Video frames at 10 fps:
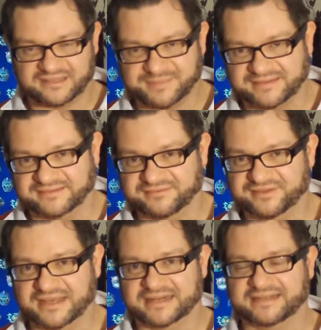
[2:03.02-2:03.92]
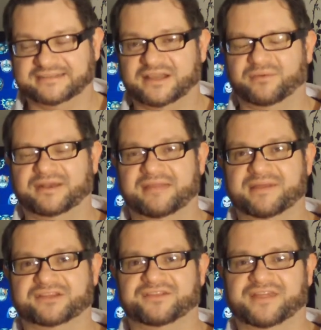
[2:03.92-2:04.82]
expensive, and I don't
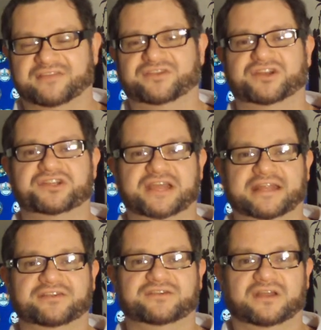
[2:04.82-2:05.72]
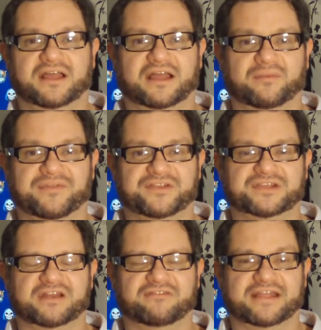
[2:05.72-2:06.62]
imagine that's going to change with the
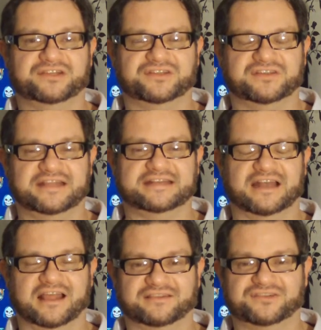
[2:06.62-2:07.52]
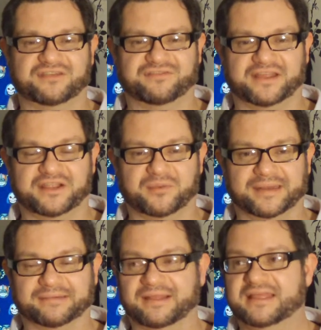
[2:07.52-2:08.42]
Generations Leader Class Jetfire coming
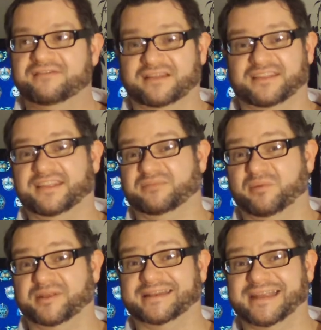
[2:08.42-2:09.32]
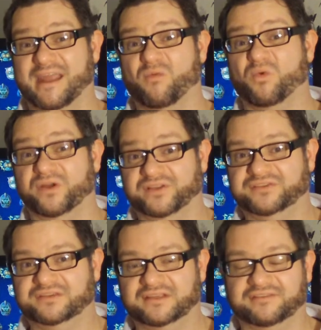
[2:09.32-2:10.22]
out. In fact, I think it's probably going to get
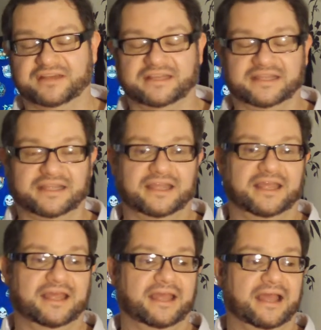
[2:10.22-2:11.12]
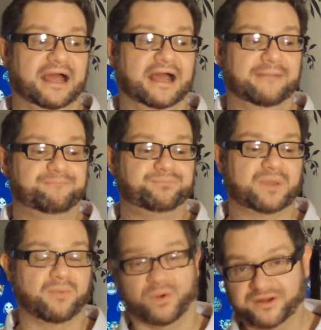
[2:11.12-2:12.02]
worse, if anything. But
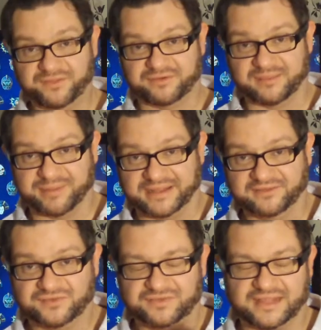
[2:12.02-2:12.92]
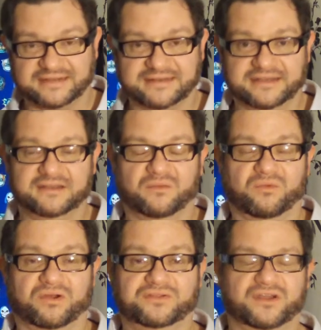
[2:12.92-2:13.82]
one of the repaints they did
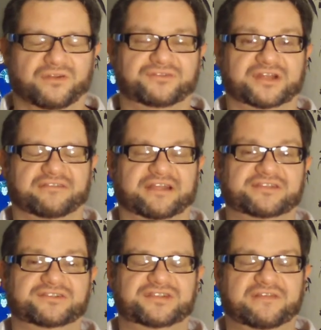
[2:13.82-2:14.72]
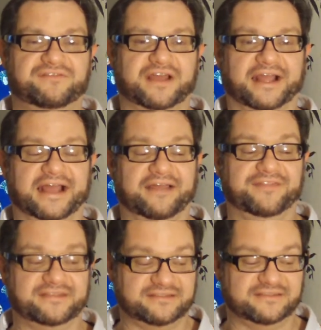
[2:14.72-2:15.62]
was of Generations Jetfire,
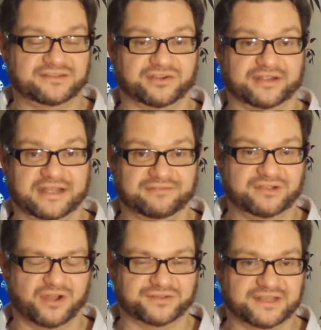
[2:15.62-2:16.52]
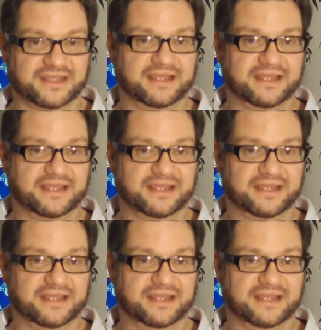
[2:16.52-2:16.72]
and this is the toy I've got.